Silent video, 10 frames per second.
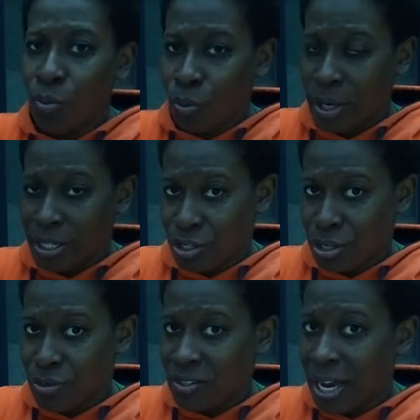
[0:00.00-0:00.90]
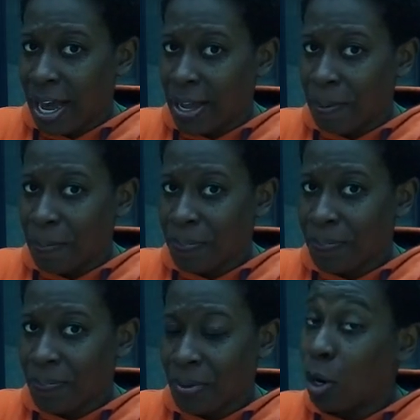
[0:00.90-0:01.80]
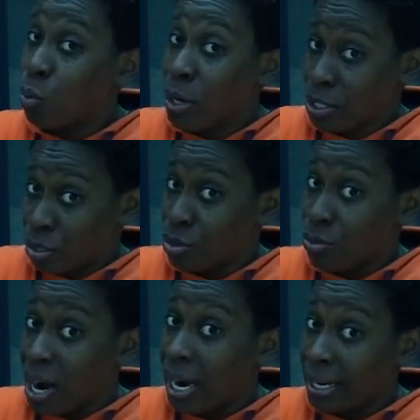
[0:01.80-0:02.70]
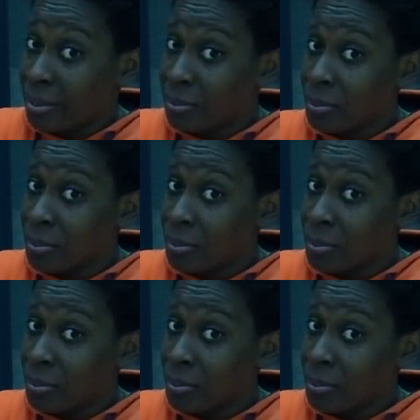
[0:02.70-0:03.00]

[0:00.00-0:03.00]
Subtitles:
What do you say? Or what do you write?